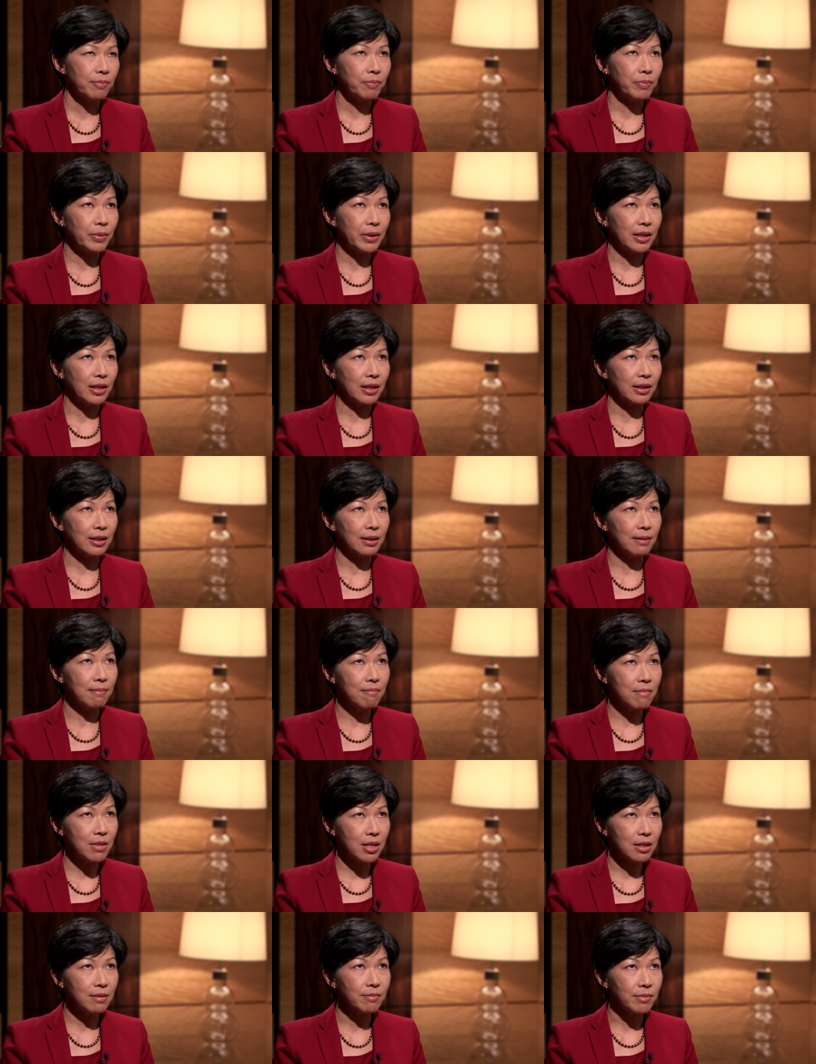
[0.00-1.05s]
But at the
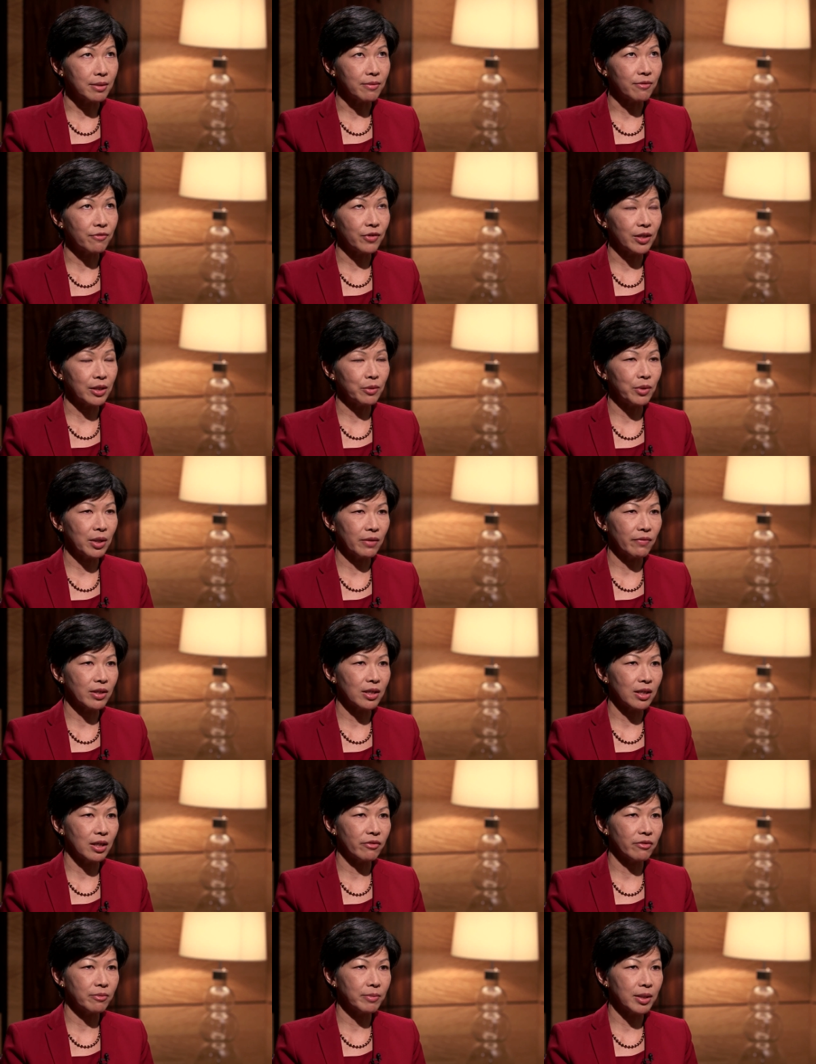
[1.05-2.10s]
minimum, finally, we have a
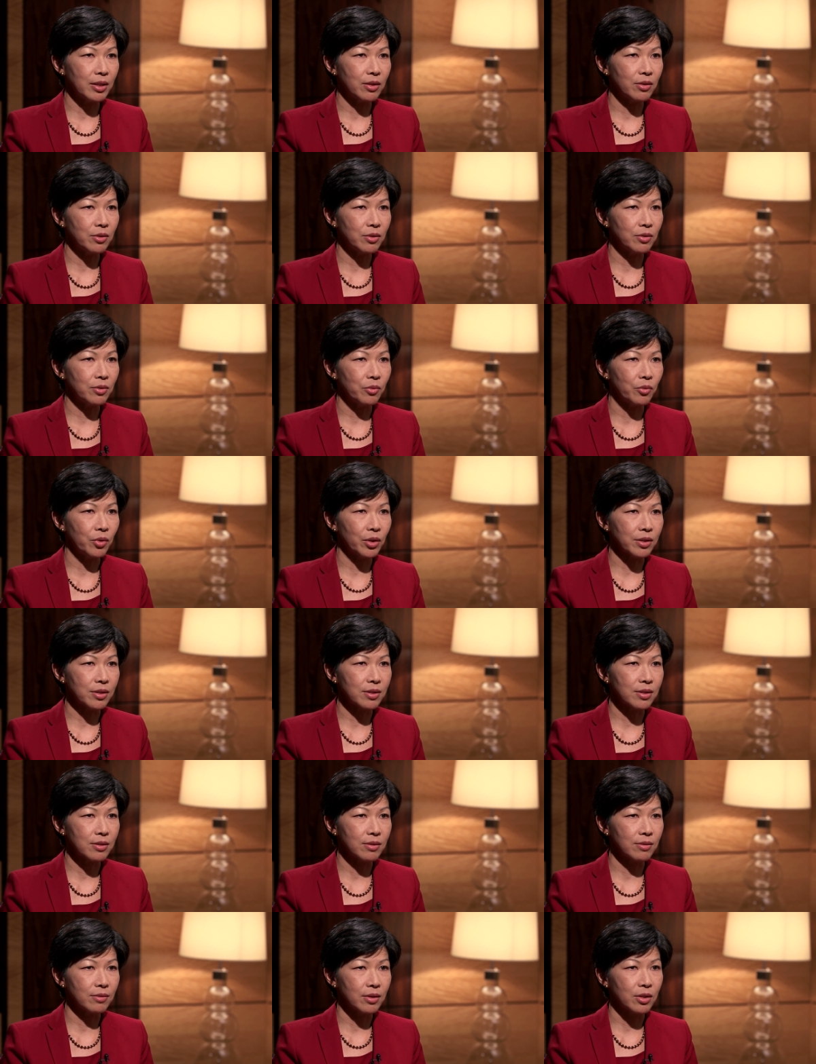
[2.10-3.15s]
government who wants
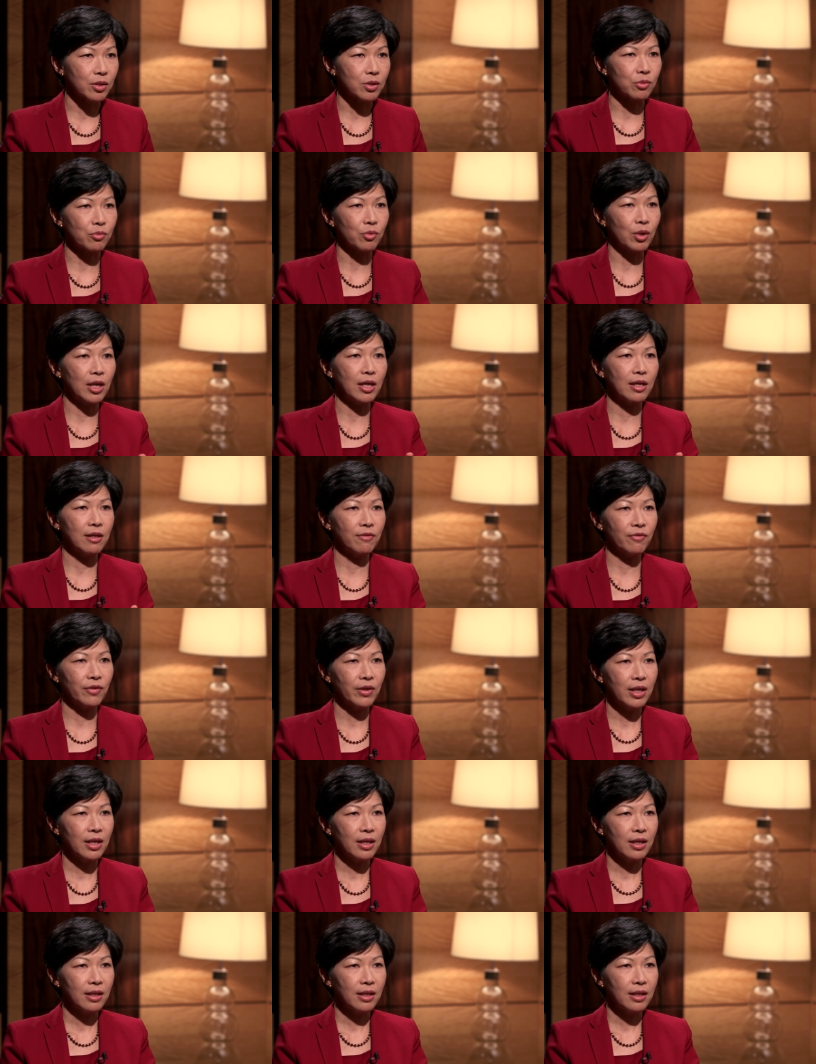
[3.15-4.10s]
to drive